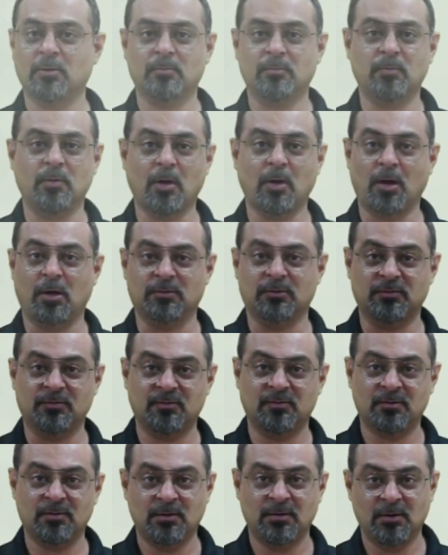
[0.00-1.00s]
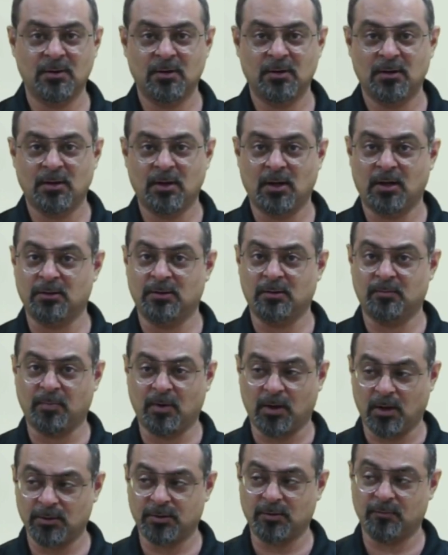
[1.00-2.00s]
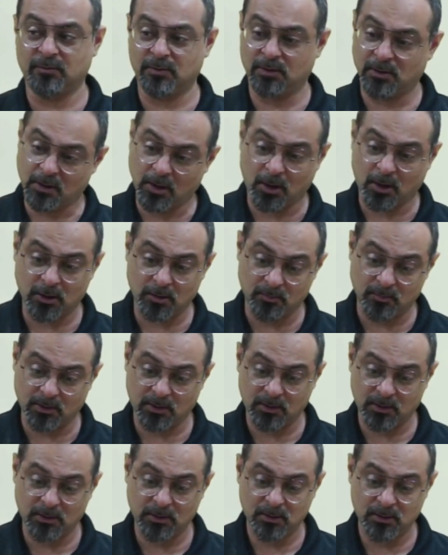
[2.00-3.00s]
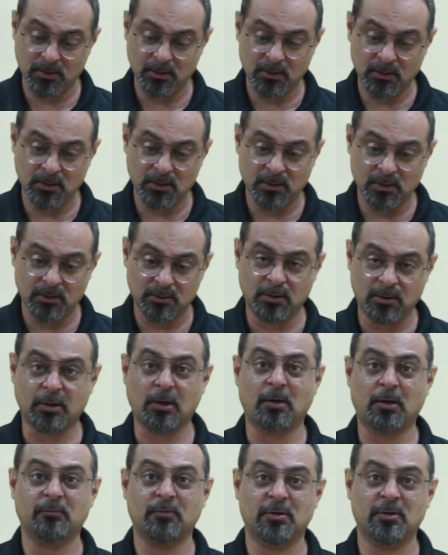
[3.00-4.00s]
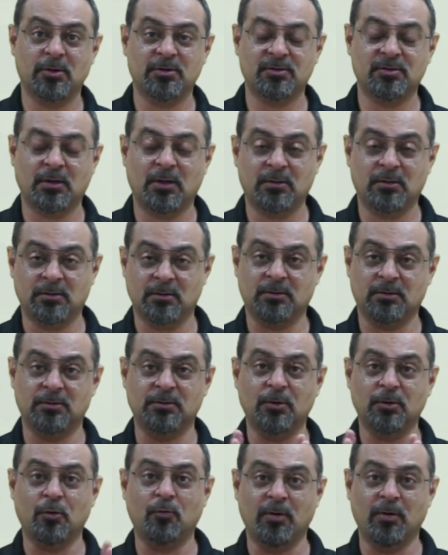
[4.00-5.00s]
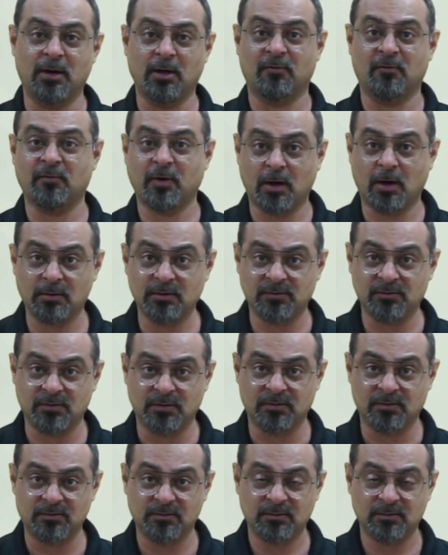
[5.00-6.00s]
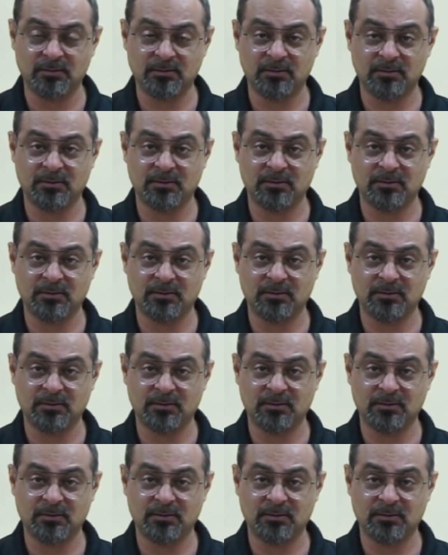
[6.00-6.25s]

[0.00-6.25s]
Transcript: on blondes and the path of the economy, the conversation entered the doorway of currencies.